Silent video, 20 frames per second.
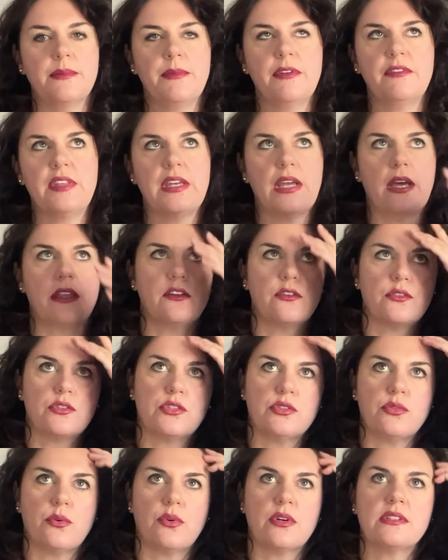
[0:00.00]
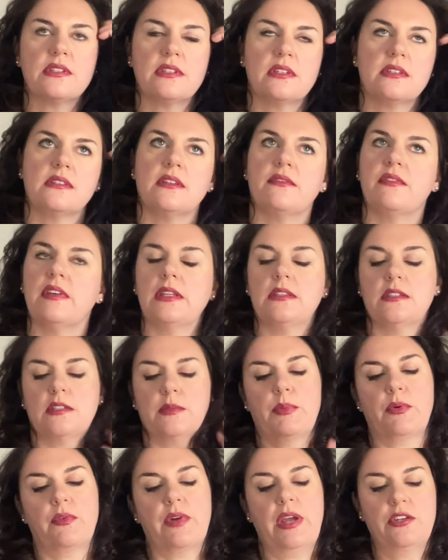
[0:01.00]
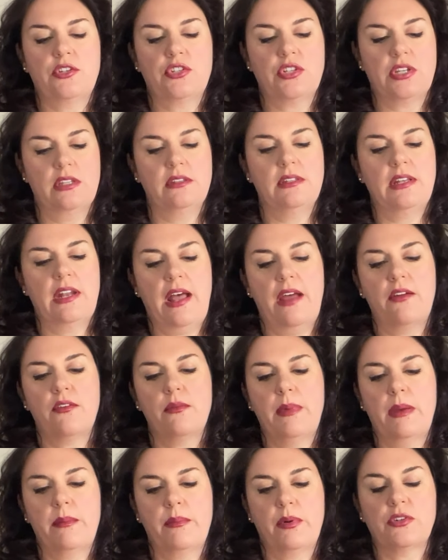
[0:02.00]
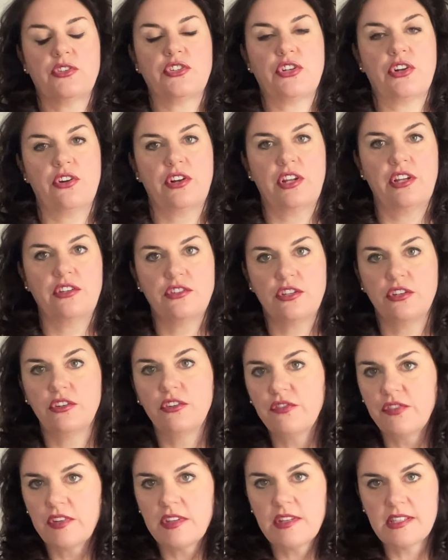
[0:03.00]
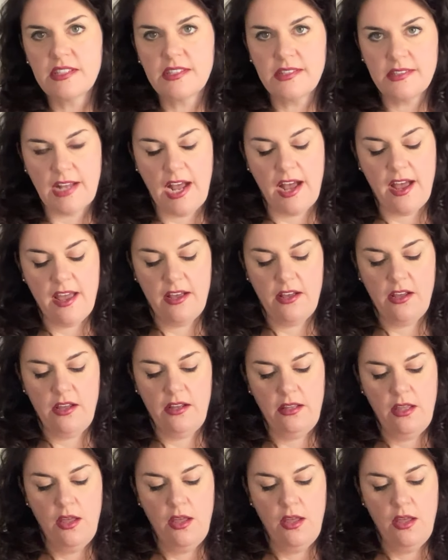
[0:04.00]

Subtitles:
of the other sources of inspiration that I remember turning to for this style